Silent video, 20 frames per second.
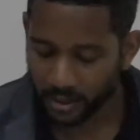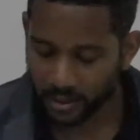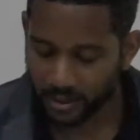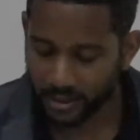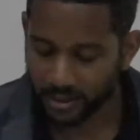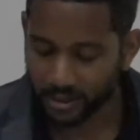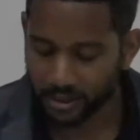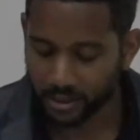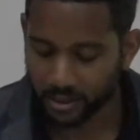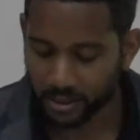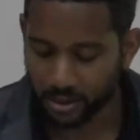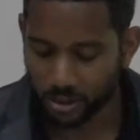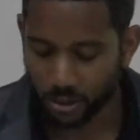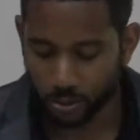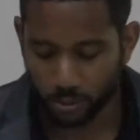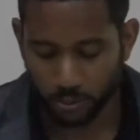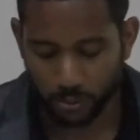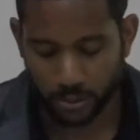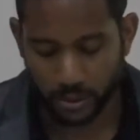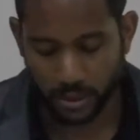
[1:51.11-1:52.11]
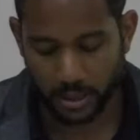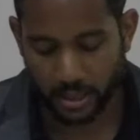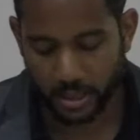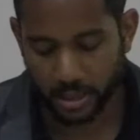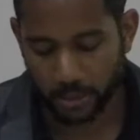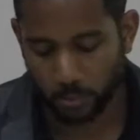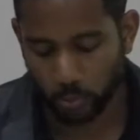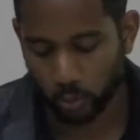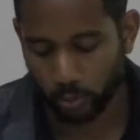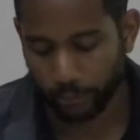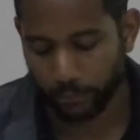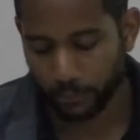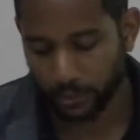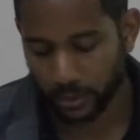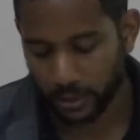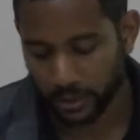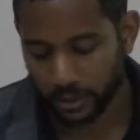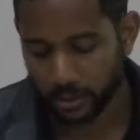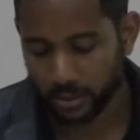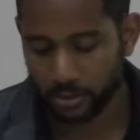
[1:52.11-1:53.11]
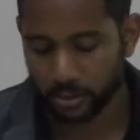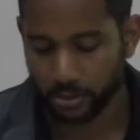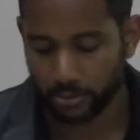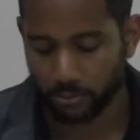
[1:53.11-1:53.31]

it is used to explore feelings,